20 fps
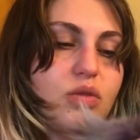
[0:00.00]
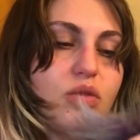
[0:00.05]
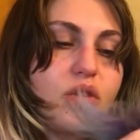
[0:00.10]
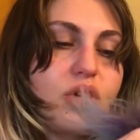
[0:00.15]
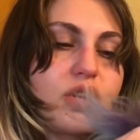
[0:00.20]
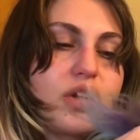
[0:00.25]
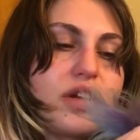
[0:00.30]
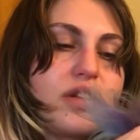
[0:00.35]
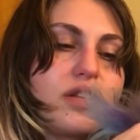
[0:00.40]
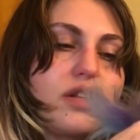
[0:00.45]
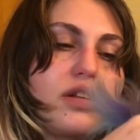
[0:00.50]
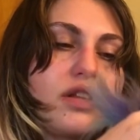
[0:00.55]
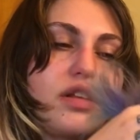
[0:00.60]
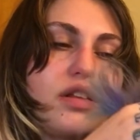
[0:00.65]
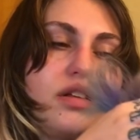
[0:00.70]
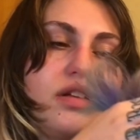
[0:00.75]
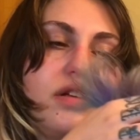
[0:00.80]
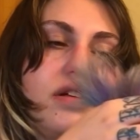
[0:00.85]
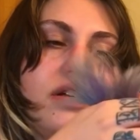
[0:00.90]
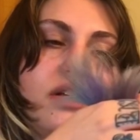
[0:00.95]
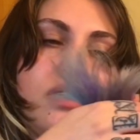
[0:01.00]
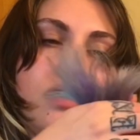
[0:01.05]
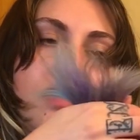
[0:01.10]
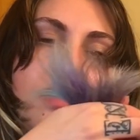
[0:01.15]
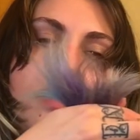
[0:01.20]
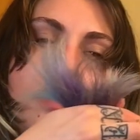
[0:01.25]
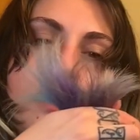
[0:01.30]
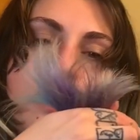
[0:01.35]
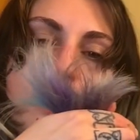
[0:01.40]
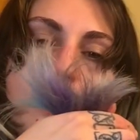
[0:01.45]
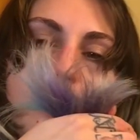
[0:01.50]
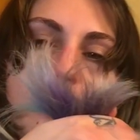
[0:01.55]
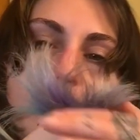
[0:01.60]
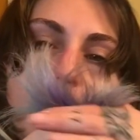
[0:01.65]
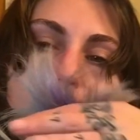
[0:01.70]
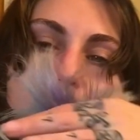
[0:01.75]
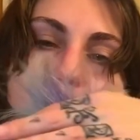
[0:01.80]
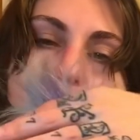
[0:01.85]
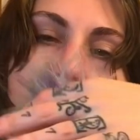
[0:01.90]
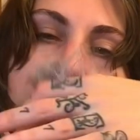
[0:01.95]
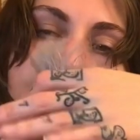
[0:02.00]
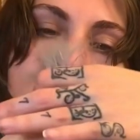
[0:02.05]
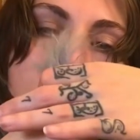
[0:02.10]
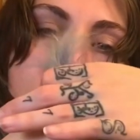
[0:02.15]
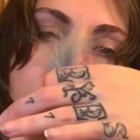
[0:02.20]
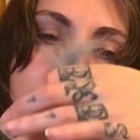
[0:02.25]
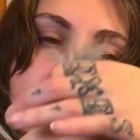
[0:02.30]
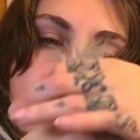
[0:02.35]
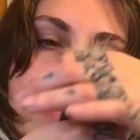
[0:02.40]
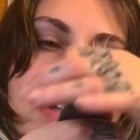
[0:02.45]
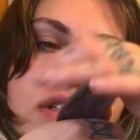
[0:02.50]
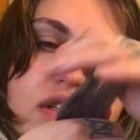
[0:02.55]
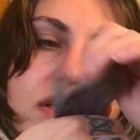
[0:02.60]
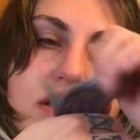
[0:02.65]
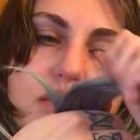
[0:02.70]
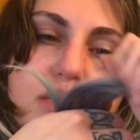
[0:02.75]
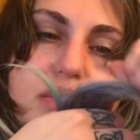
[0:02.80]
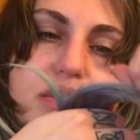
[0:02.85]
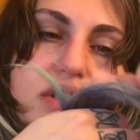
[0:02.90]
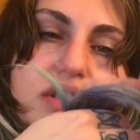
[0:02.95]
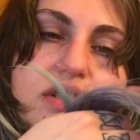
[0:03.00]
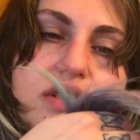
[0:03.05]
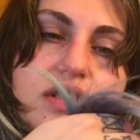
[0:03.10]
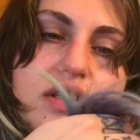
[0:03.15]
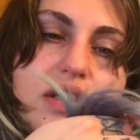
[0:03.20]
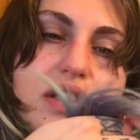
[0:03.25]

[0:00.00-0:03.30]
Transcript: look at the very tips.